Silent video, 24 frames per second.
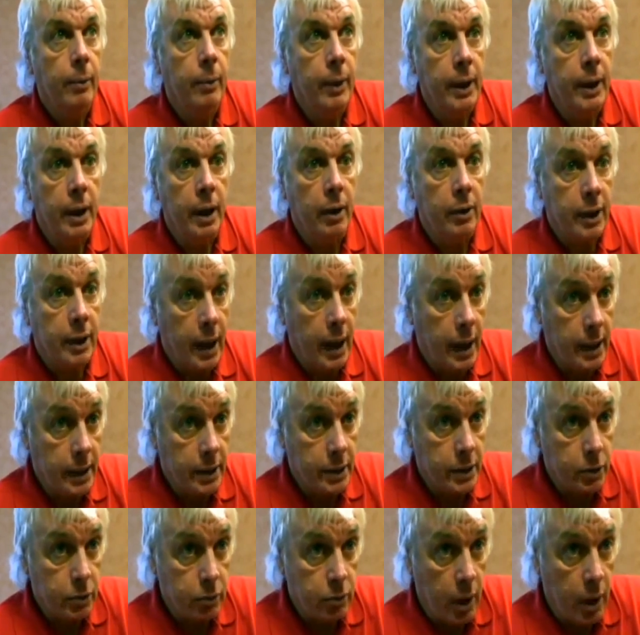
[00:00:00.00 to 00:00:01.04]

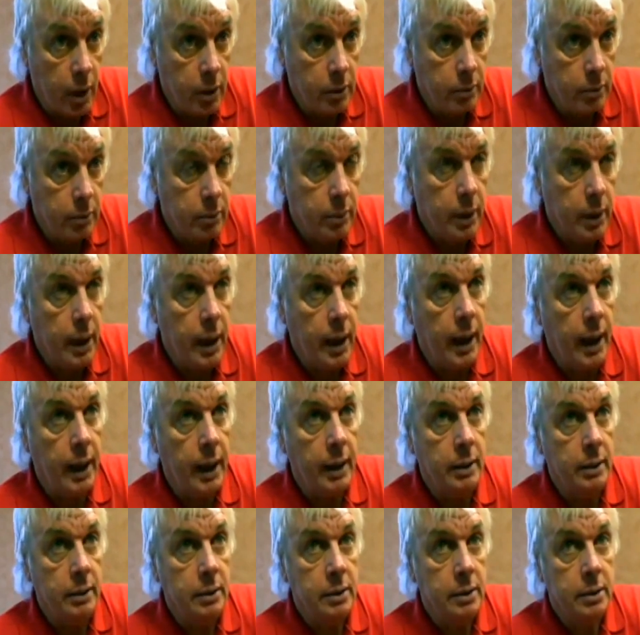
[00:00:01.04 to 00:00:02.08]
relocated to Rome
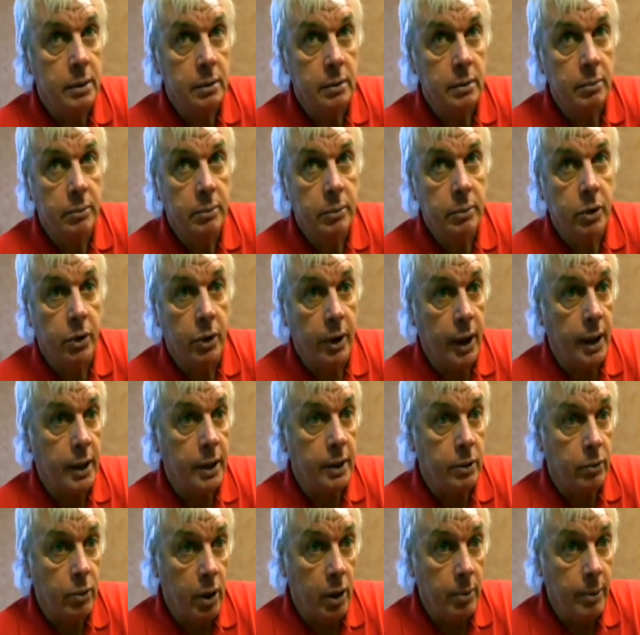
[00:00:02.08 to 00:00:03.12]
and
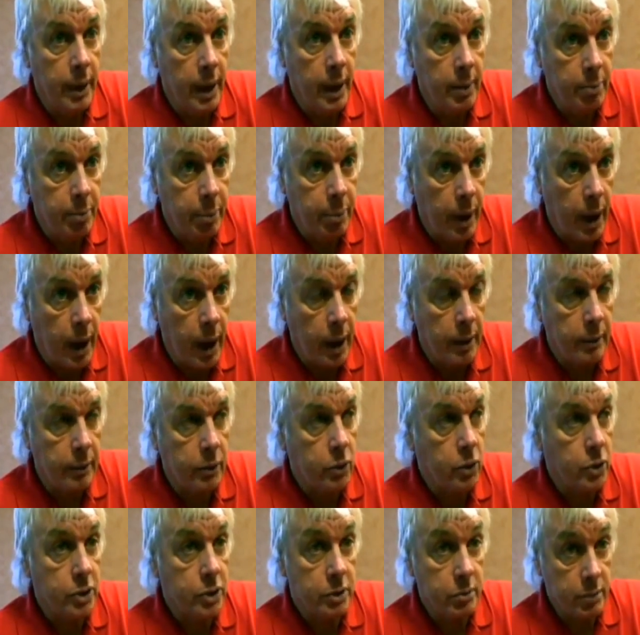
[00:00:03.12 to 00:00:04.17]
created the Roman Empire. Of
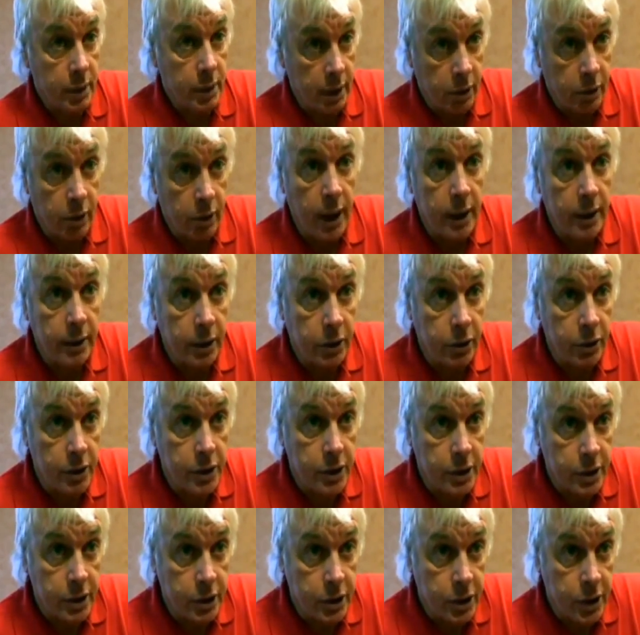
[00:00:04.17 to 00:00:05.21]
course, it created the
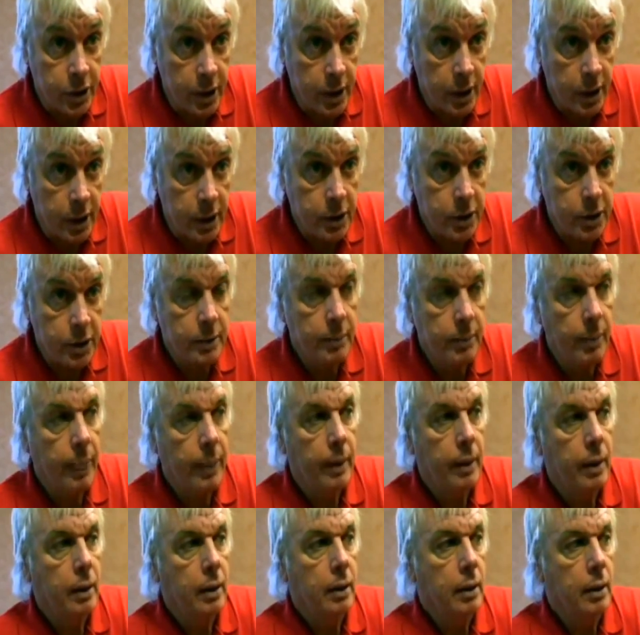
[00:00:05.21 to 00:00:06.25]
Christian Church.
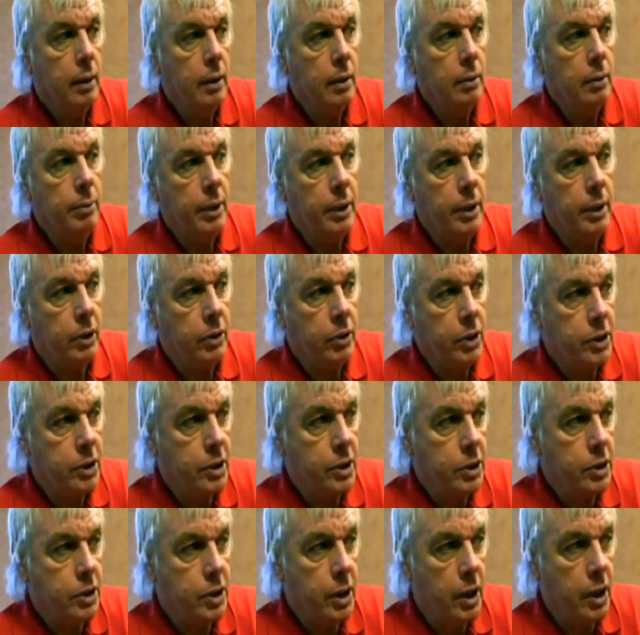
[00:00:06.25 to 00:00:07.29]
But the
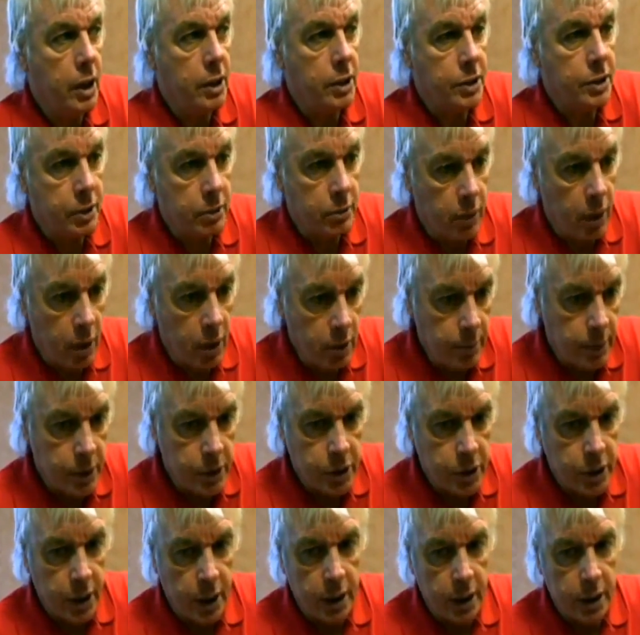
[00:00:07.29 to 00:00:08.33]
Christian Church, the
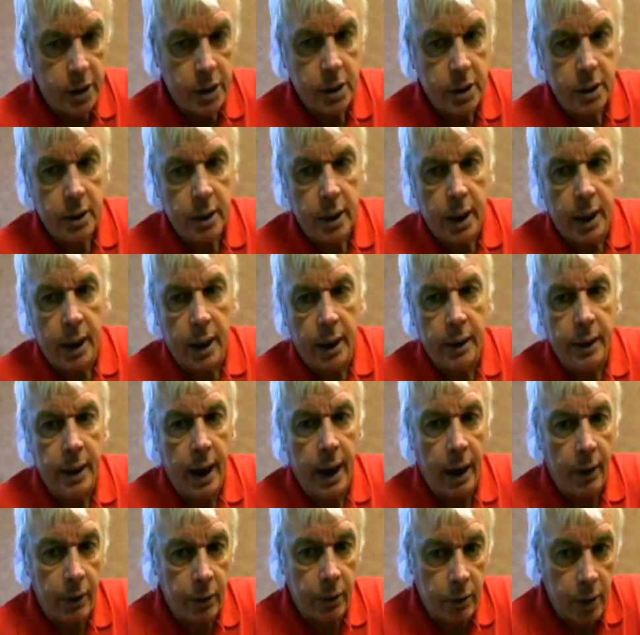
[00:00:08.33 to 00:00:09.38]
Roman Church,
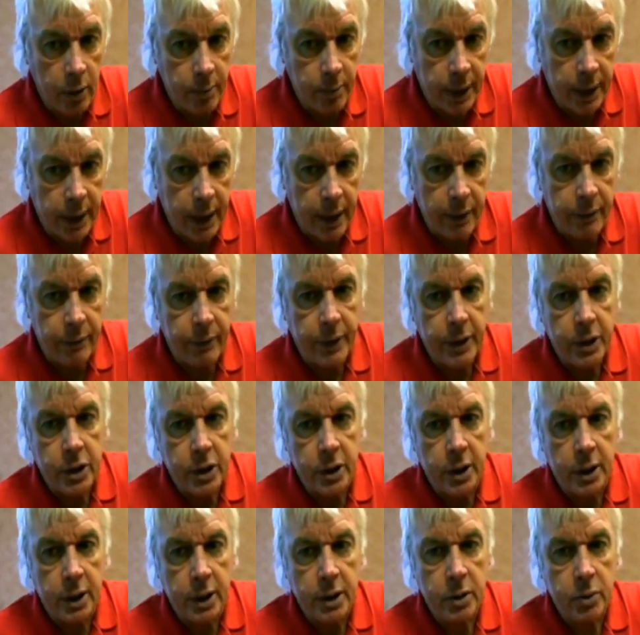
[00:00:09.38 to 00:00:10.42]
now the Roman Catholic
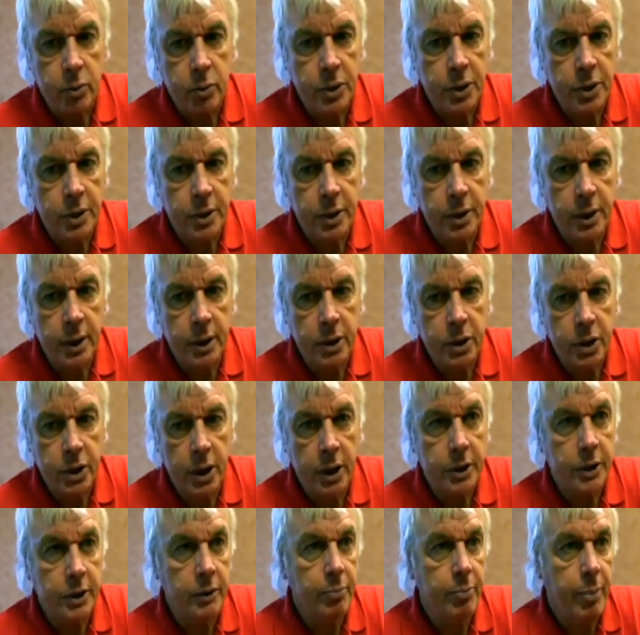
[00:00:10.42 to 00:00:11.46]
Church, was the
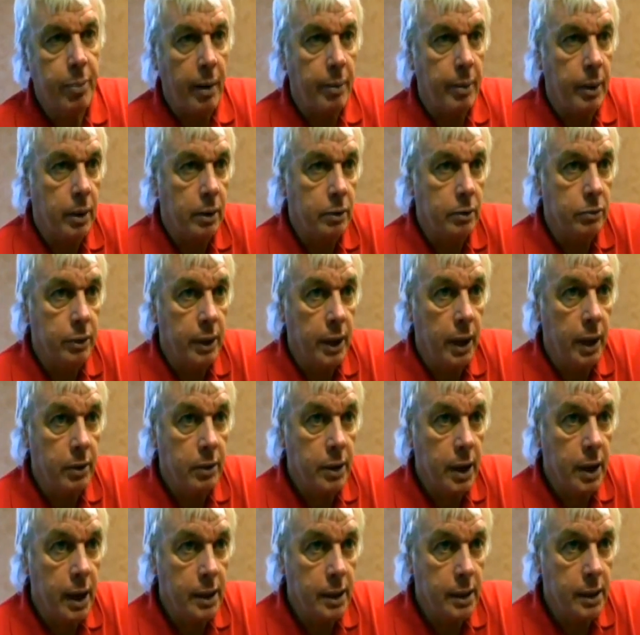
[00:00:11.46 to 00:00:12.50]
Church of Babylon
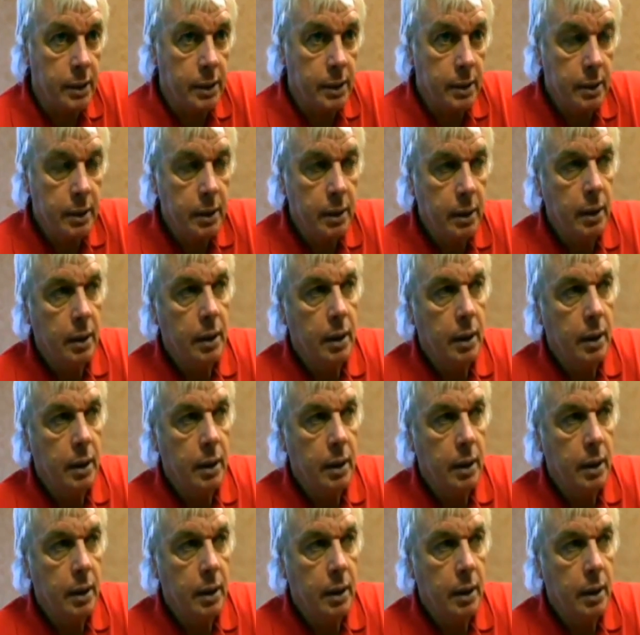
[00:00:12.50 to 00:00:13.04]
relocated.